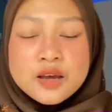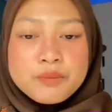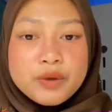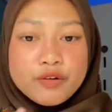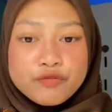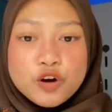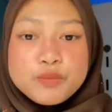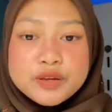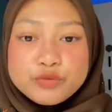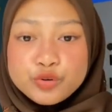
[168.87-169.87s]
By
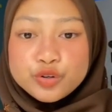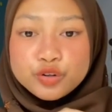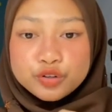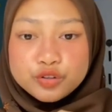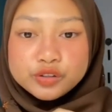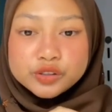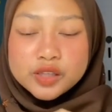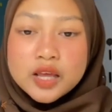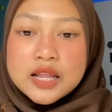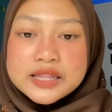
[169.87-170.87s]
forming root nodules,
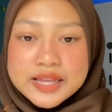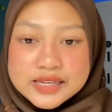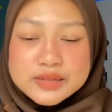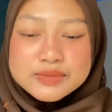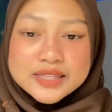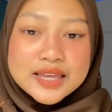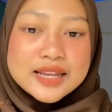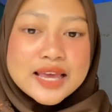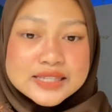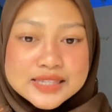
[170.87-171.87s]
legumes can
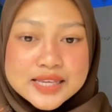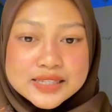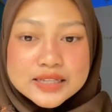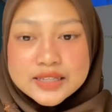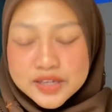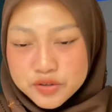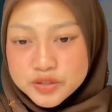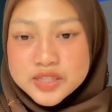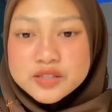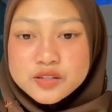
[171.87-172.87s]
access a
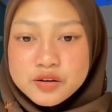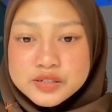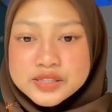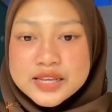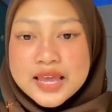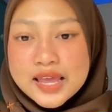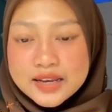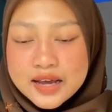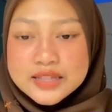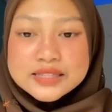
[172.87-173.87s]
nitrogen source,
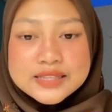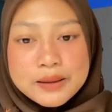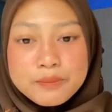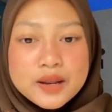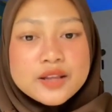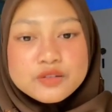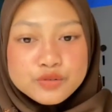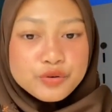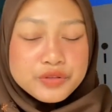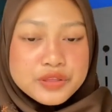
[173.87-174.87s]
enhancing plant
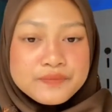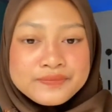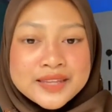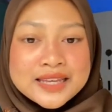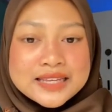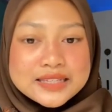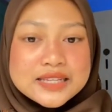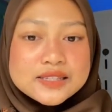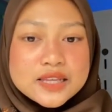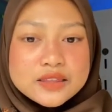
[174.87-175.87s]
growth.
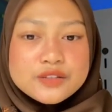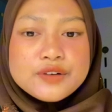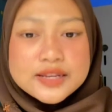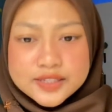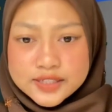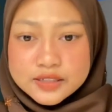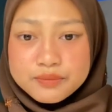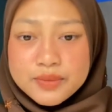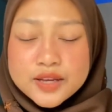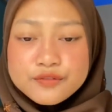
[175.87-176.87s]
This interaction
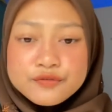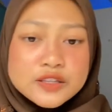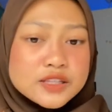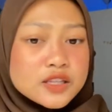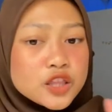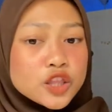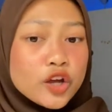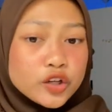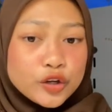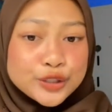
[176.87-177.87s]
benefits
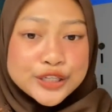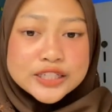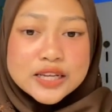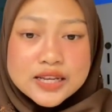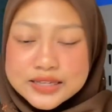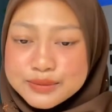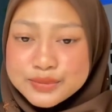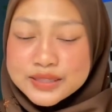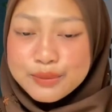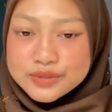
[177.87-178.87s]
not only the
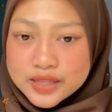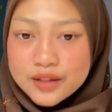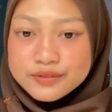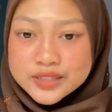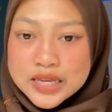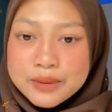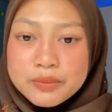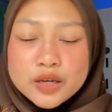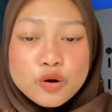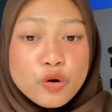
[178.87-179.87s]
legumes themselves,
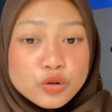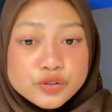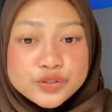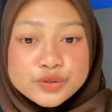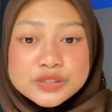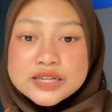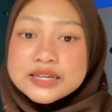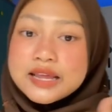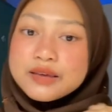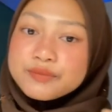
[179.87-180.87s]
but also the
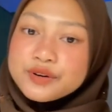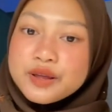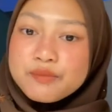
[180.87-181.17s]
neighboring